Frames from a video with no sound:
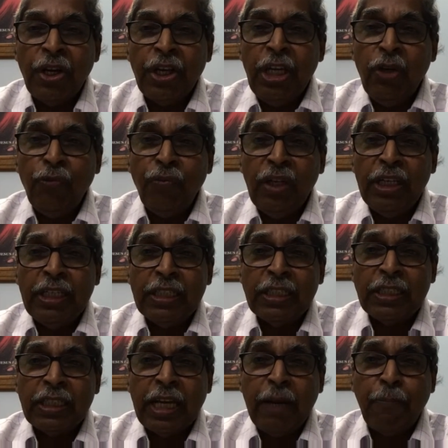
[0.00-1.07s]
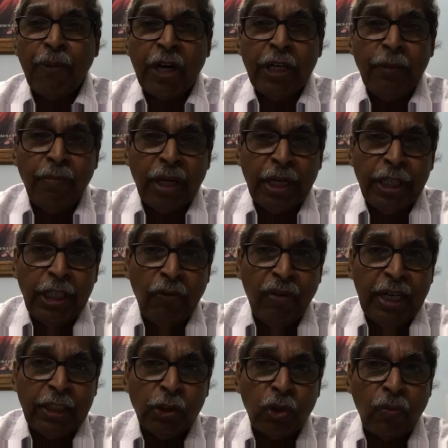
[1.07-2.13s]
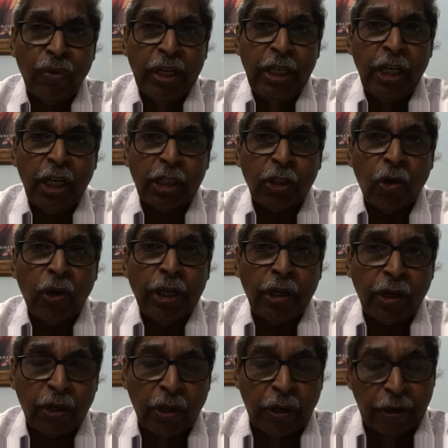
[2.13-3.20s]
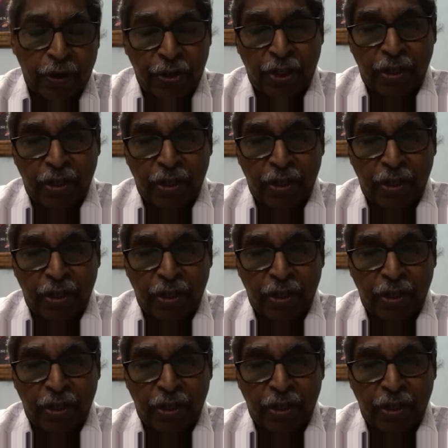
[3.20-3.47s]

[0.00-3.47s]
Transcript: if it is a primary evidence of an electronic record,